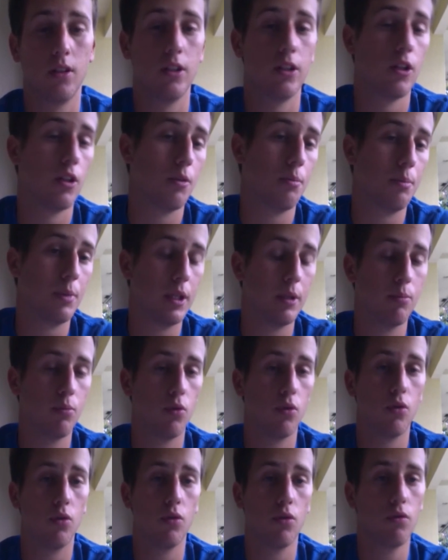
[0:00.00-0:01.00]
the
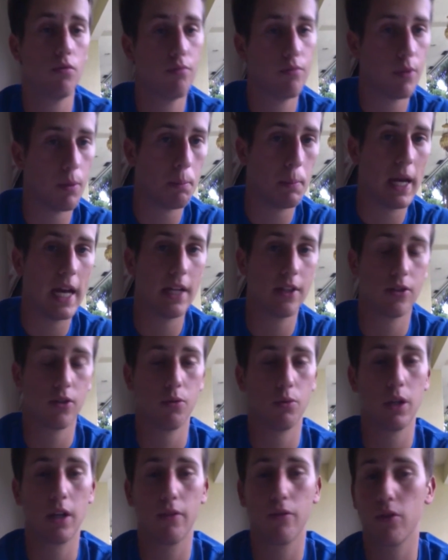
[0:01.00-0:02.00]
people, the banter,
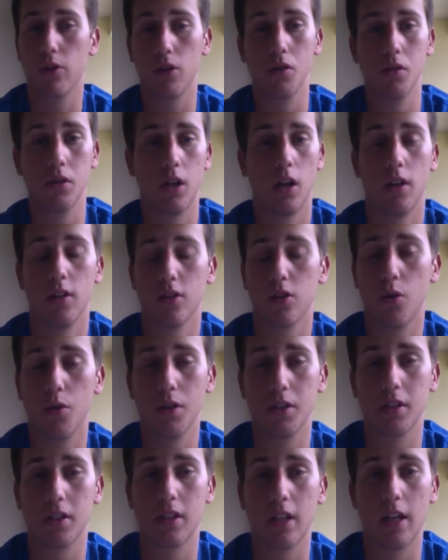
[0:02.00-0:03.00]
whatever goes on, it's
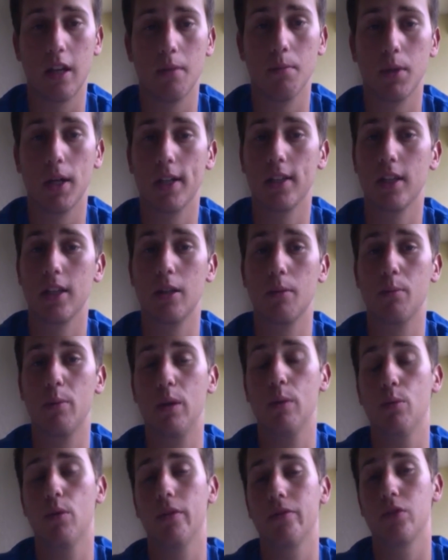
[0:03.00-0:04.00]
always the same. But I think that
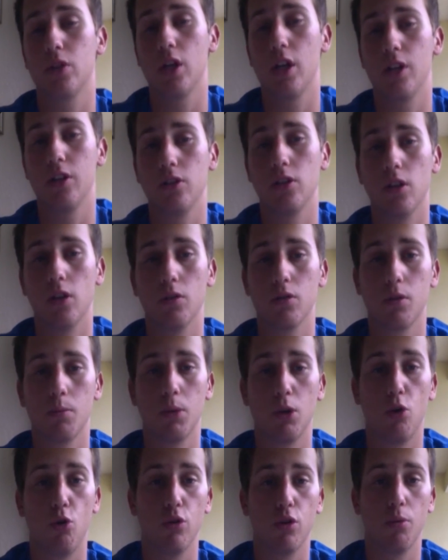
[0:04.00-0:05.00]
people have changed. Some of
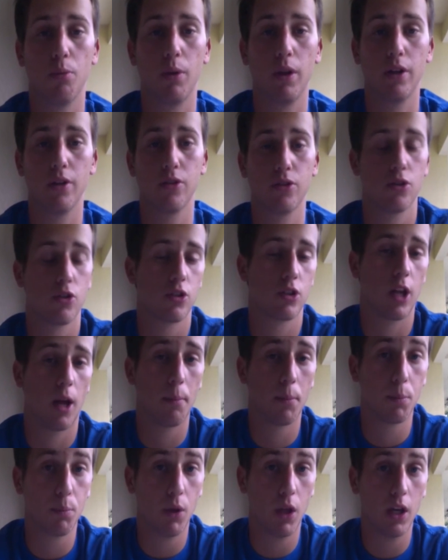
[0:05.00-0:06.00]
the older players
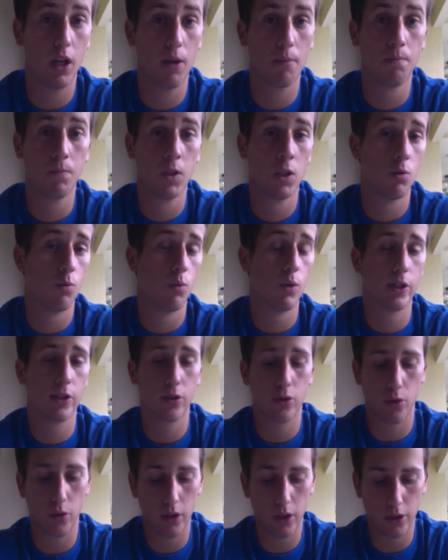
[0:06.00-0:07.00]
stopped playing, which is
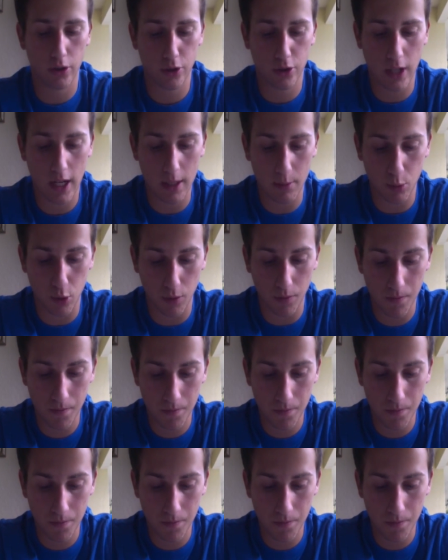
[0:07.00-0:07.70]
totally understandable.